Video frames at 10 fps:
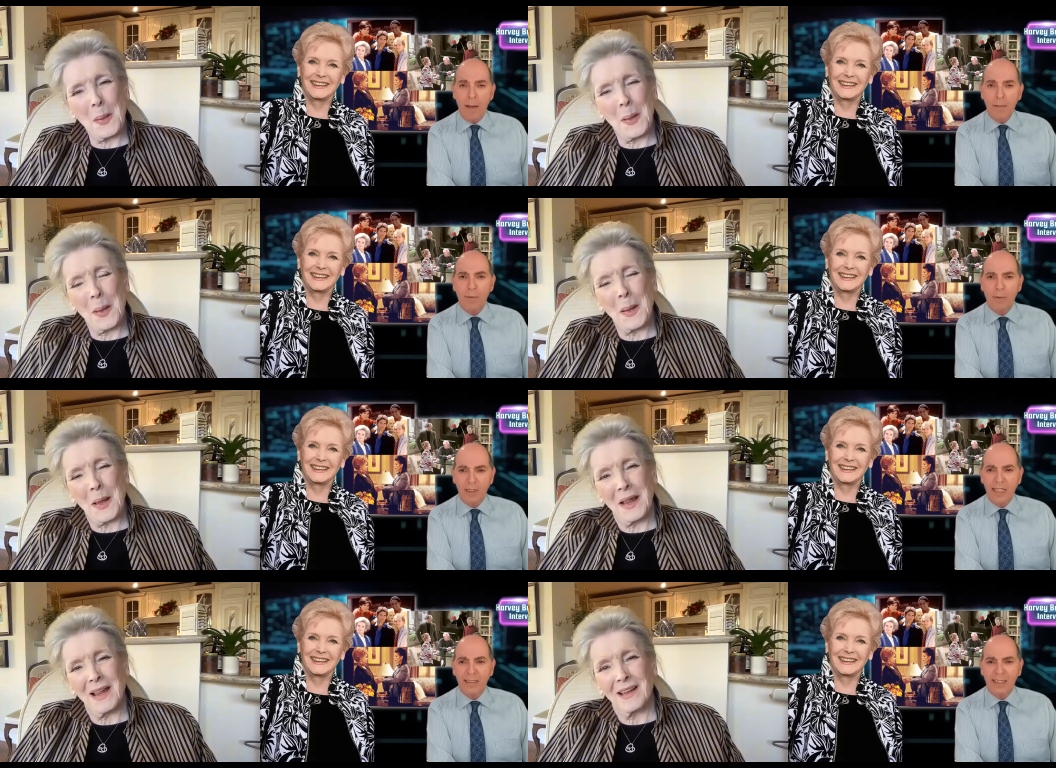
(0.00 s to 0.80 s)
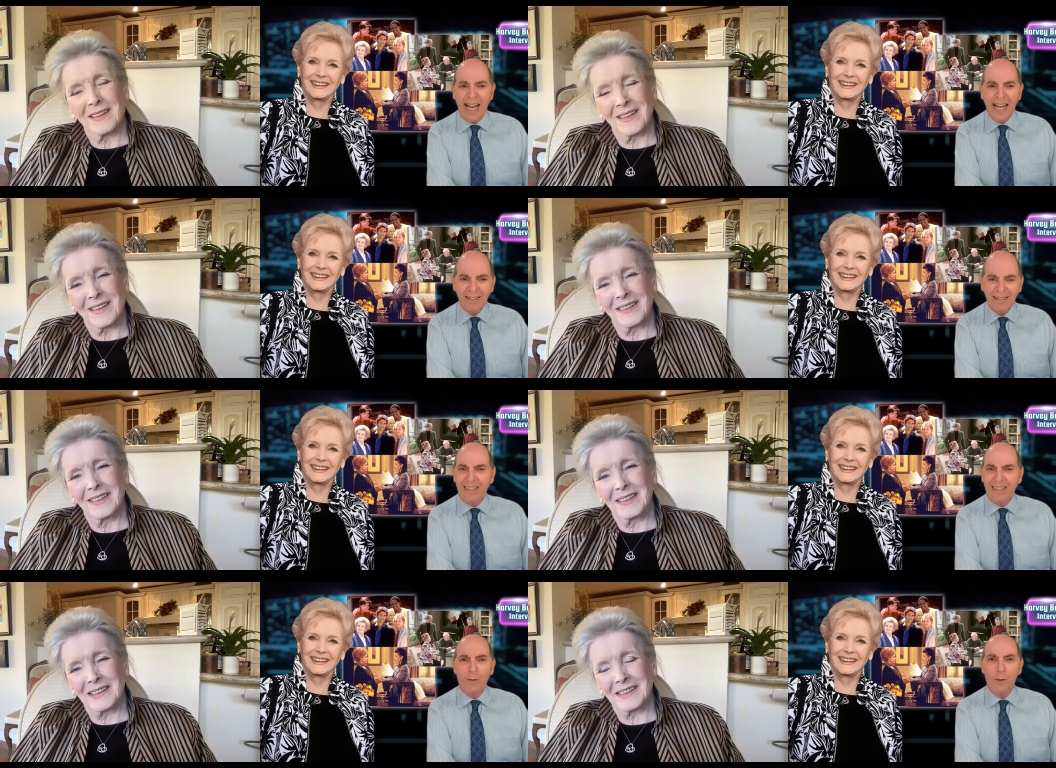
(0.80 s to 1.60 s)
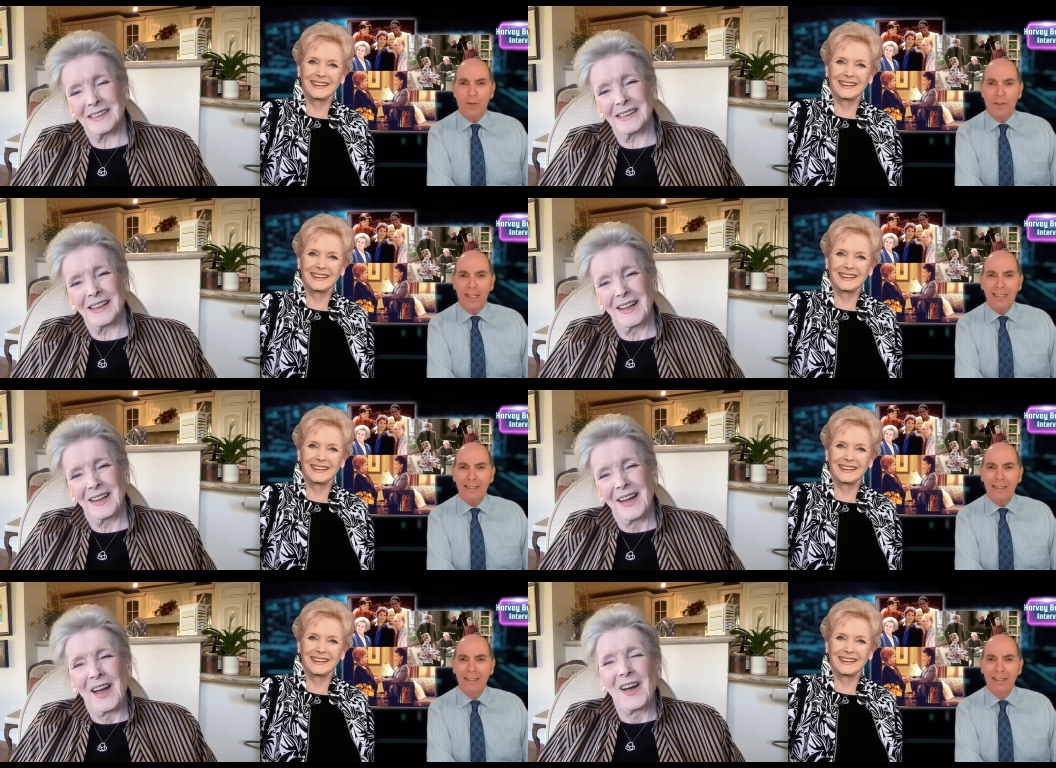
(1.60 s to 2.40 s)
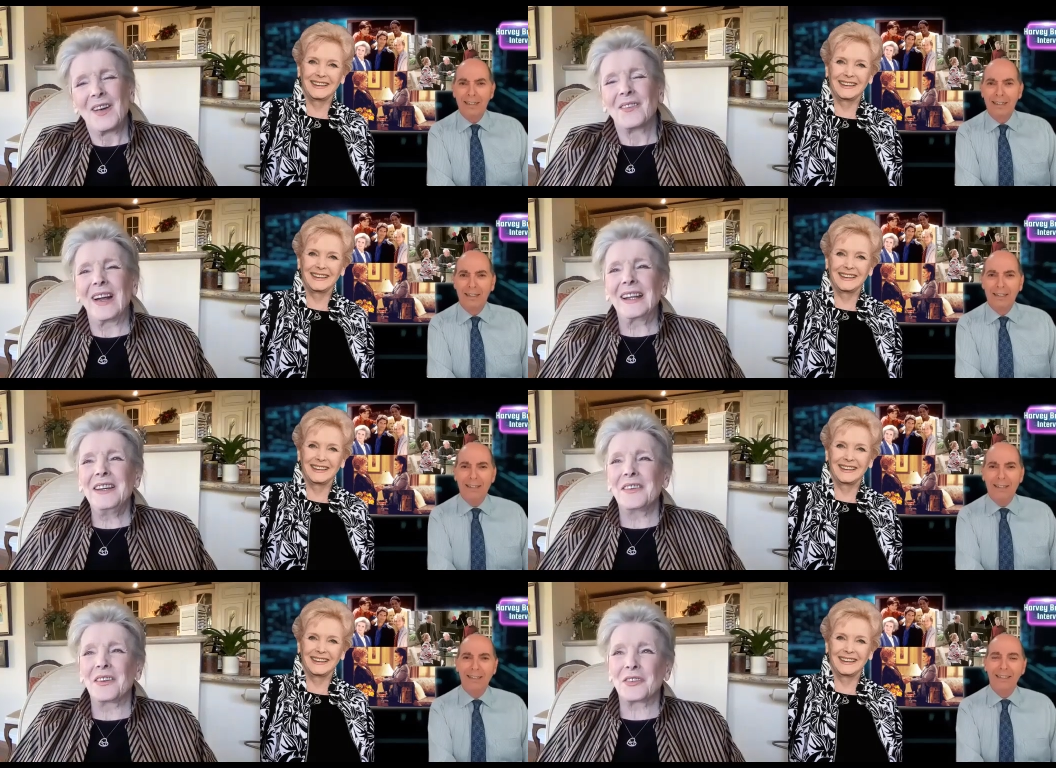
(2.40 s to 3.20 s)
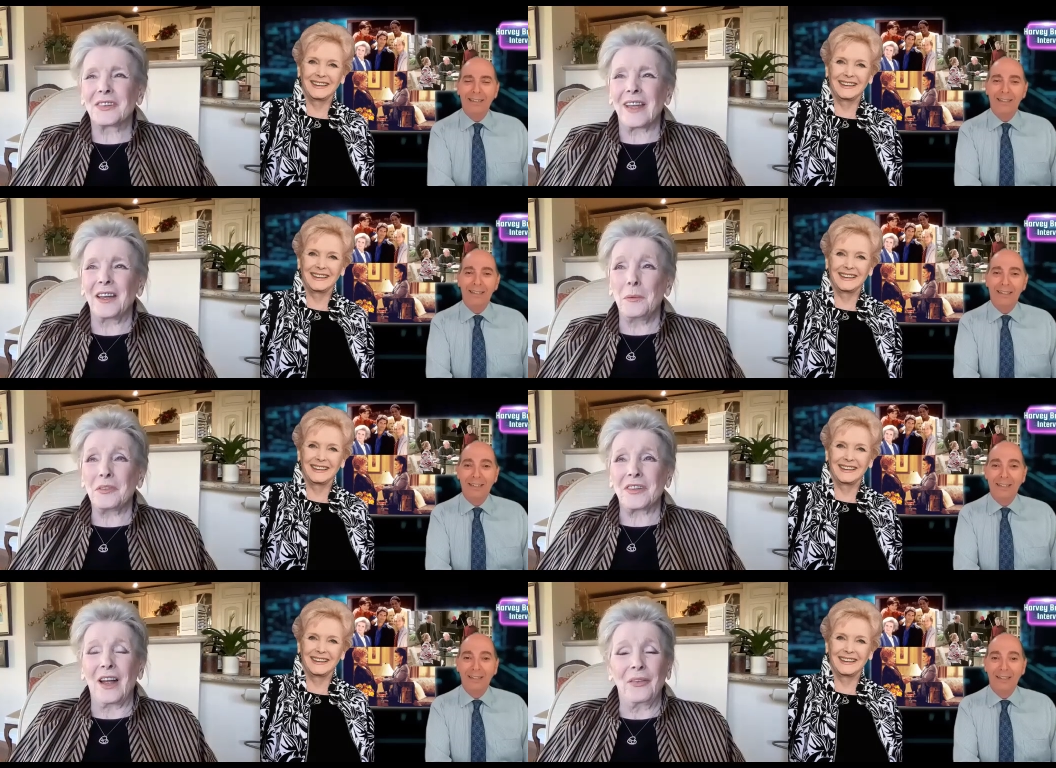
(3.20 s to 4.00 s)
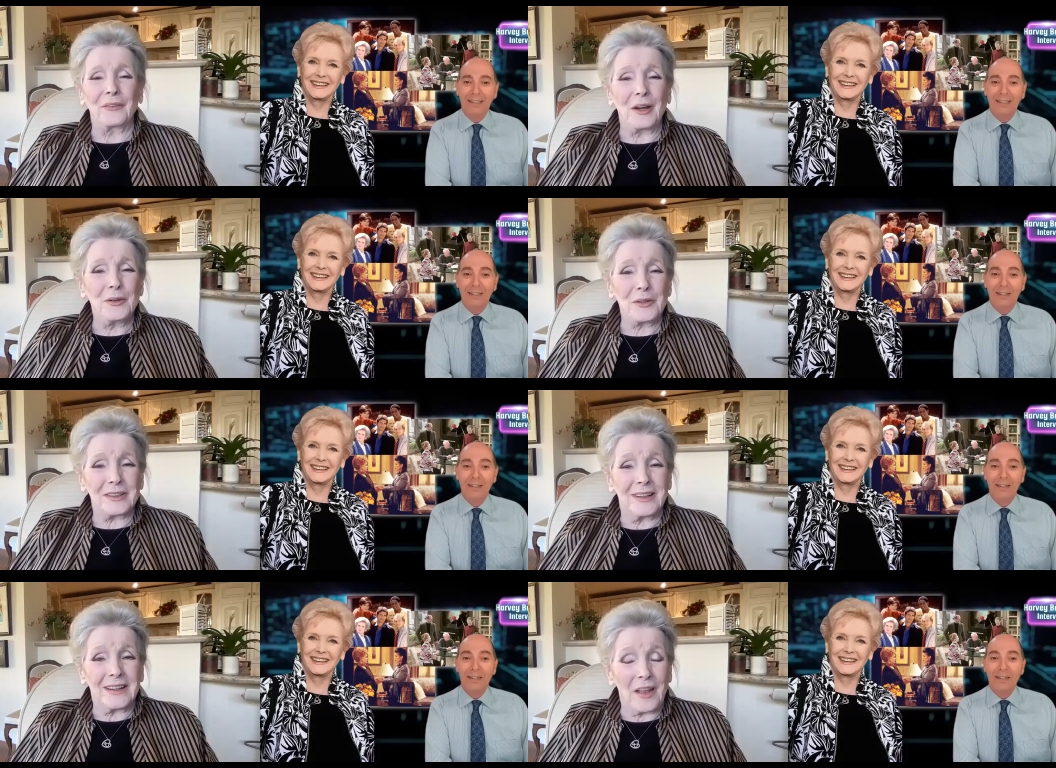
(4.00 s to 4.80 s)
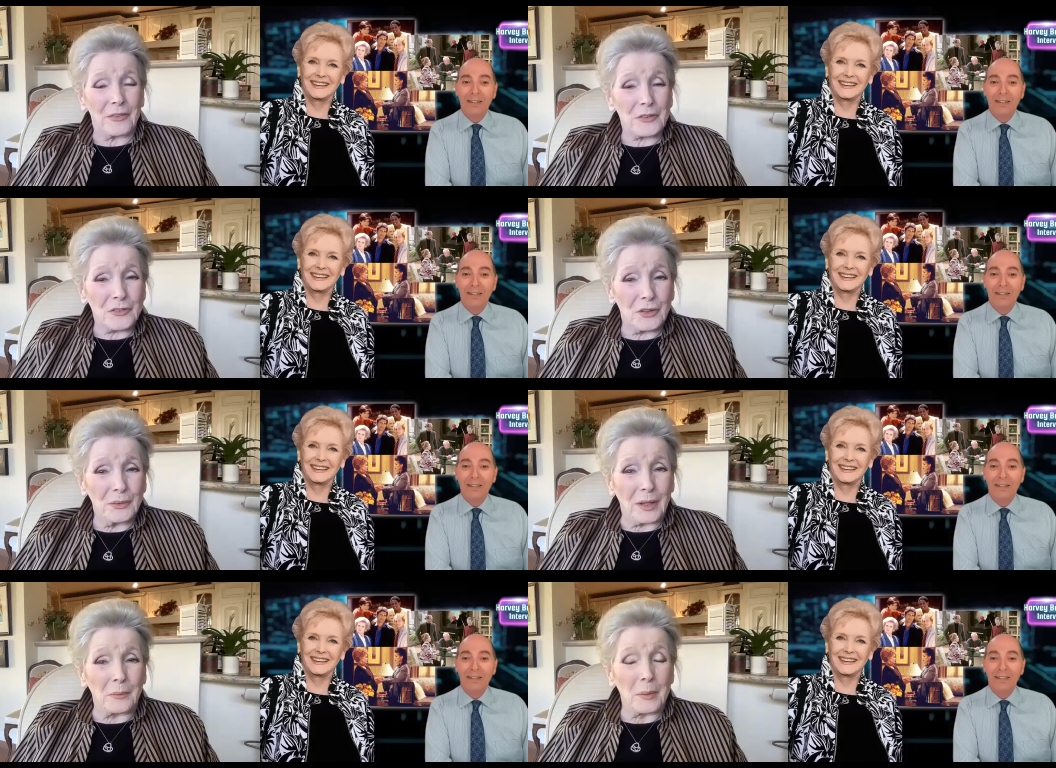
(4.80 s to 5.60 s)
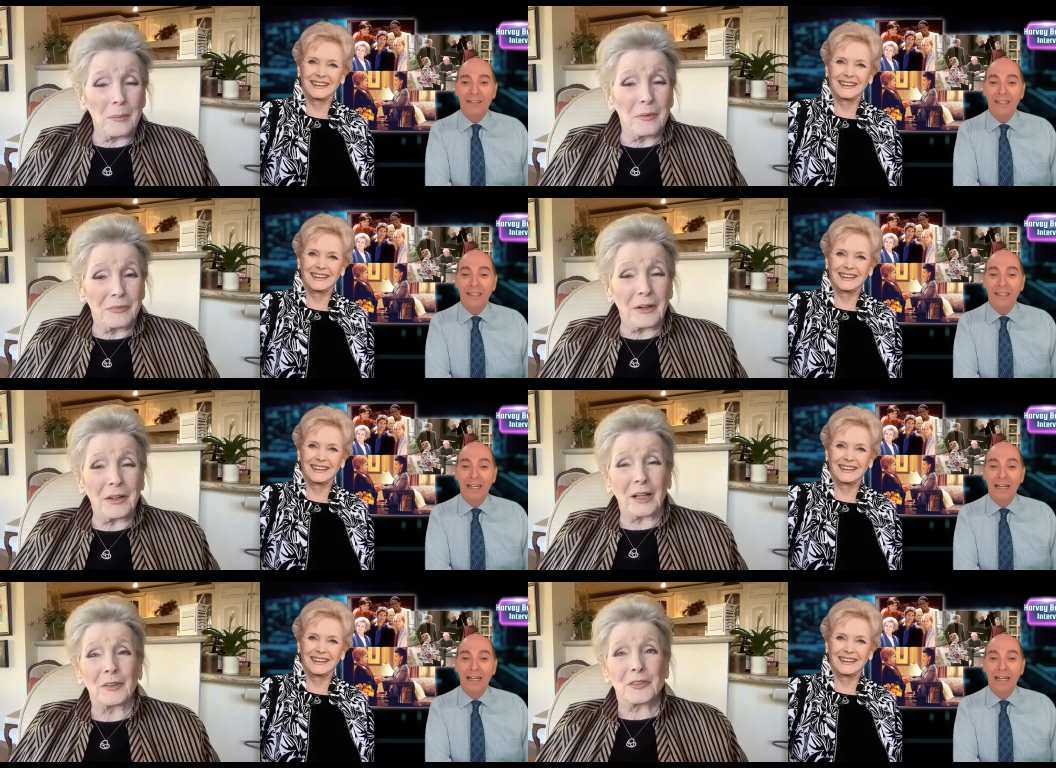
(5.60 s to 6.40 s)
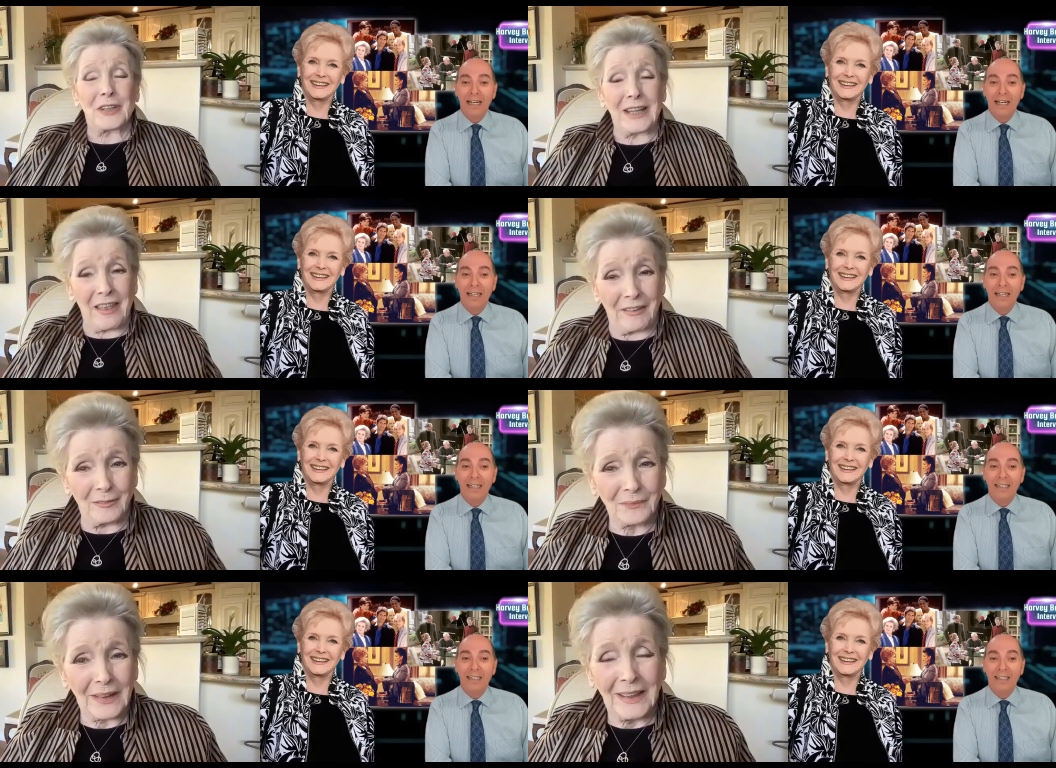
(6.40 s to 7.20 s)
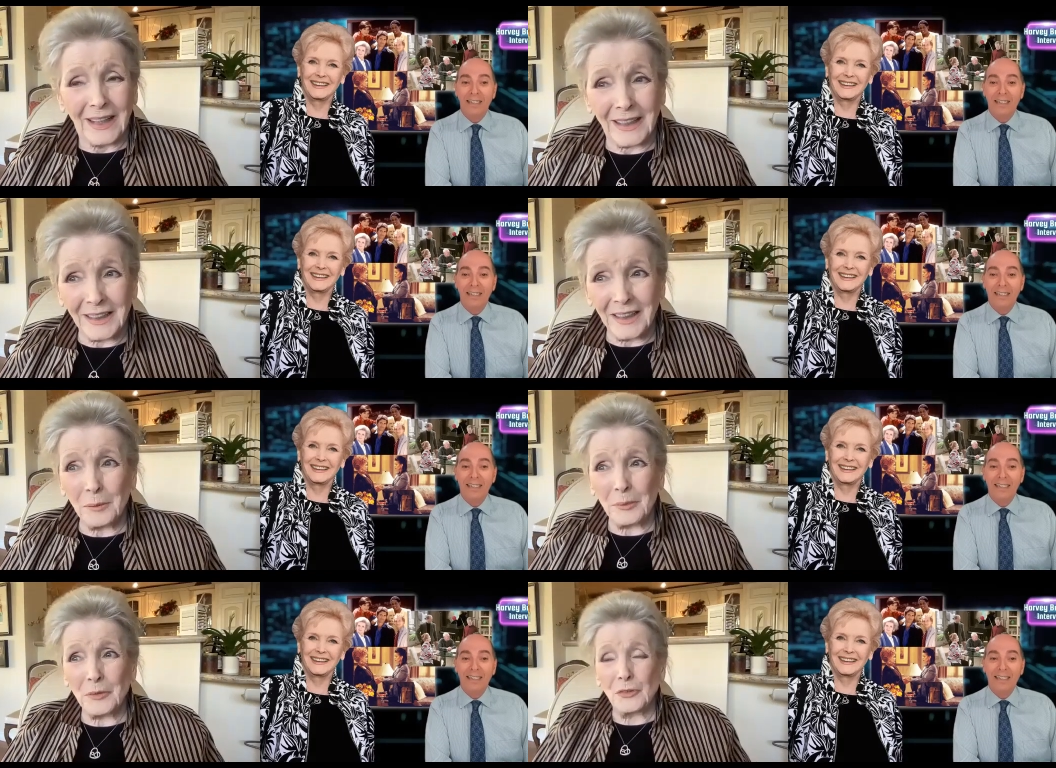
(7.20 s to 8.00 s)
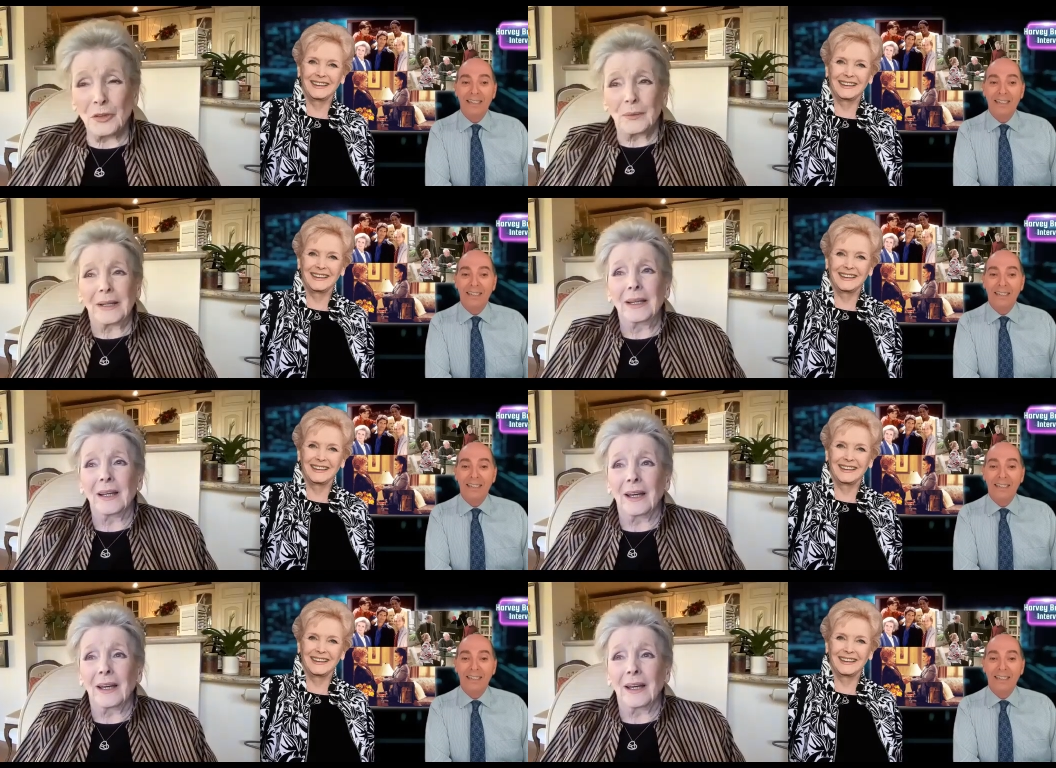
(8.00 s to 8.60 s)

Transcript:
Speaker 1: some brilliant casting, don't you think?
Speaker 2: Well, he was down the road in another studio. We were very close together, and he was doing